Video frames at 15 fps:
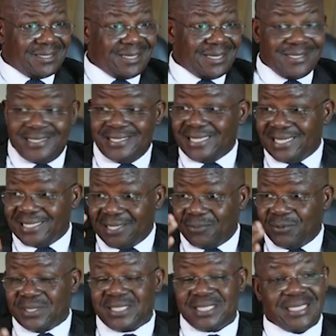And this has
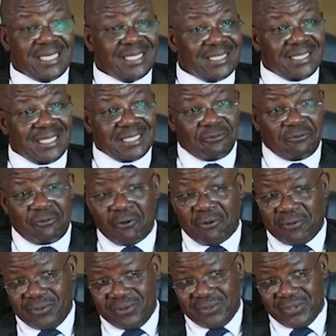happened since
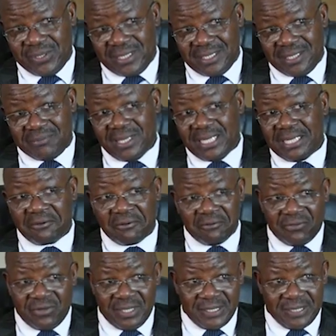1884, the Berlin
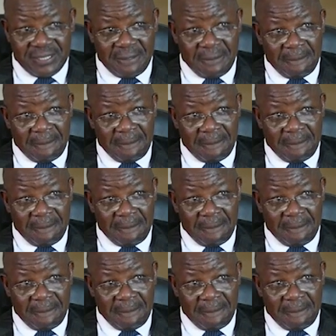Conference.